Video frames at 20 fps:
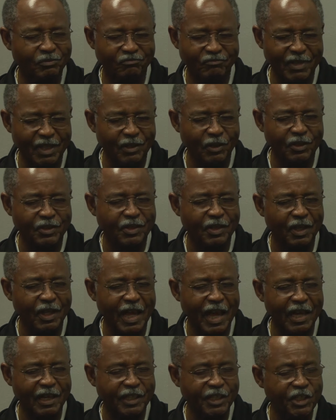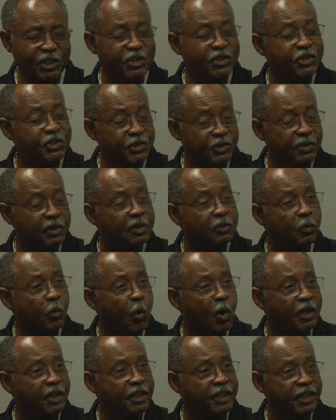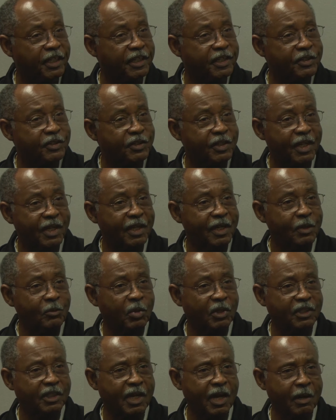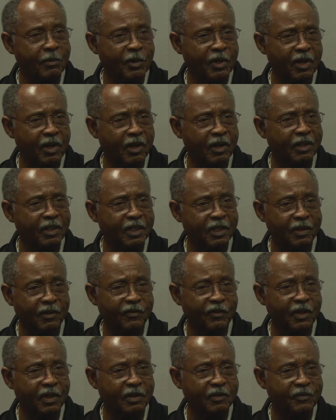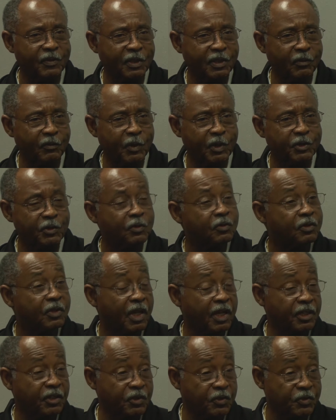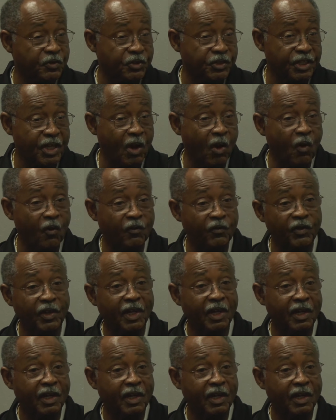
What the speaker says: it looks a lot easier than what it is. But the camaraderie of individuals like yourself,